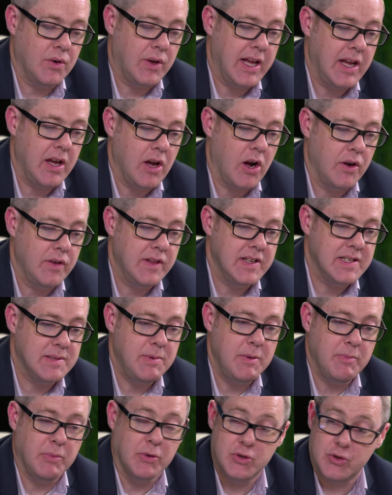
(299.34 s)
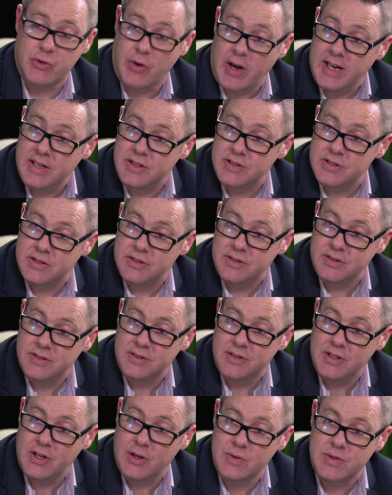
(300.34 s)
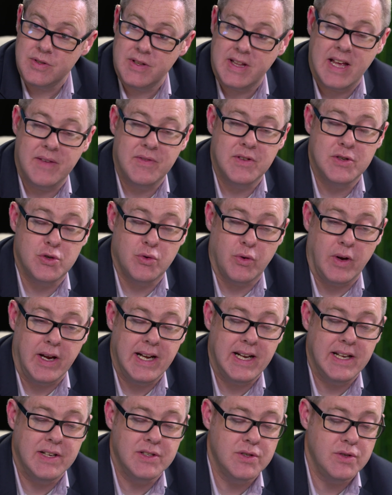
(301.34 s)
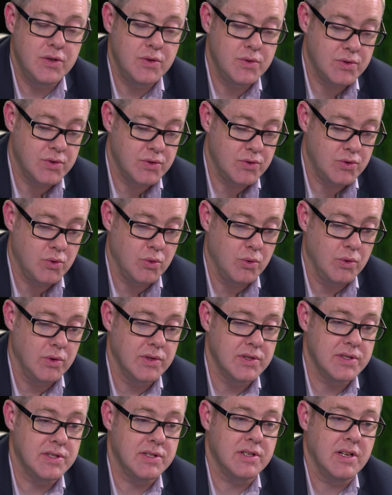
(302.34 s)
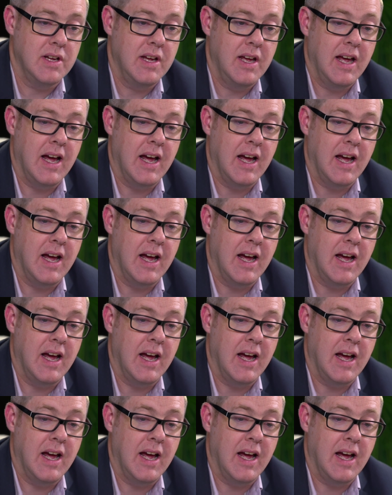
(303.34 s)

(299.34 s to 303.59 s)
okay, are these people trained? You know, do they have the training to use the tools?